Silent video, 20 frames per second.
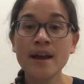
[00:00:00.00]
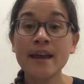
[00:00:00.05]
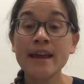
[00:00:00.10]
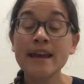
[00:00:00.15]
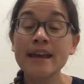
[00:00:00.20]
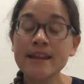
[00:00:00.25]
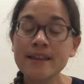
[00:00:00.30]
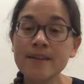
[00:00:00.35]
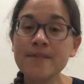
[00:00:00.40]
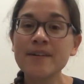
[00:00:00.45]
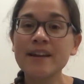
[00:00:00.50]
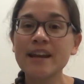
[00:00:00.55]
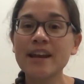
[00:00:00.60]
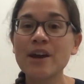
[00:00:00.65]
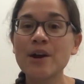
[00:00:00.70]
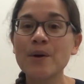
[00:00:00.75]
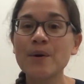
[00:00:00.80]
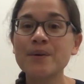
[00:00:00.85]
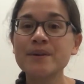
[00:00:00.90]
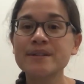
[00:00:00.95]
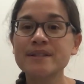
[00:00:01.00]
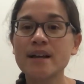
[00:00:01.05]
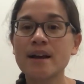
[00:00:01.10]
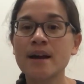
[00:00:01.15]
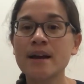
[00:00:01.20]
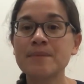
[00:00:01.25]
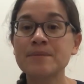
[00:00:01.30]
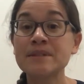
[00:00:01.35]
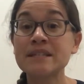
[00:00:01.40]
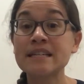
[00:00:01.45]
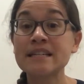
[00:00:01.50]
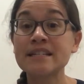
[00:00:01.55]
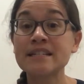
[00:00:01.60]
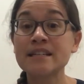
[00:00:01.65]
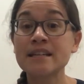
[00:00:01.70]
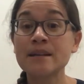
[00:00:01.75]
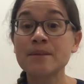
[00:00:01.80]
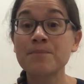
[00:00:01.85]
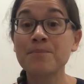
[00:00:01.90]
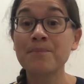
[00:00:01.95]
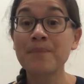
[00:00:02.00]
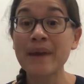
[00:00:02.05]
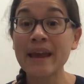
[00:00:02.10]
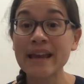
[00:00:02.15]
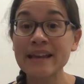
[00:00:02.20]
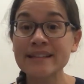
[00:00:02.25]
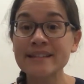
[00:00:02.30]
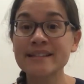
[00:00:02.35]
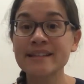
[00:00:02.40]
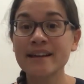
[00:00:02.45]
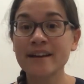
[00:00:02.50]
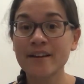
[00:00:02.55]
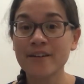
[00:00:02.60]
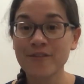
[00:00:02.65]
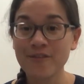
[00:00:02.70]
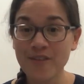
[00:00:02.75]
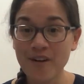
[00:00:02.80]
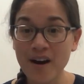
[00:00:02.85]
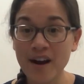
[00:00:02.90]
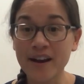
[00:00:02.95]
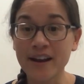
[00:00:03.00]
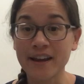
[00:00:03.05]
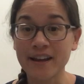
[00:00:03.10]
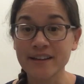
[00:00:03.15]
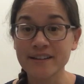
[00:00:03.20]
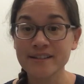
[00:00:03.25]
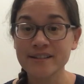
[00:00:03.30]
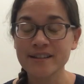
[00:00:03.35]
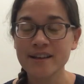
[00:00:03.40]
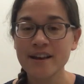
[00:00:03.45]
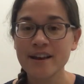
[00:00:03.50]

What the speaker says: In the videos, I'm teaching basic phonics.